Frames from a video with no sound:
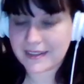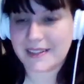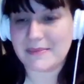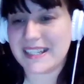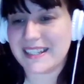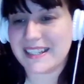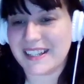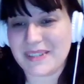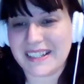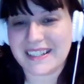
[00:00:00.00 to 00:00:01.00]
you mentioned that
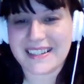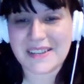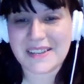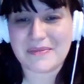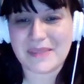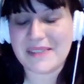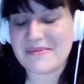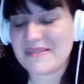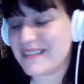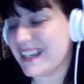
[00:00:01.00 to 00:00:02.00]
you wanted to sing with me.
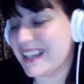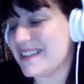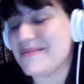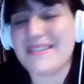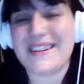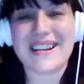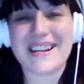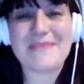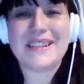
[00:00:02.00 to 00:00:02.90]
Well, you know what? Come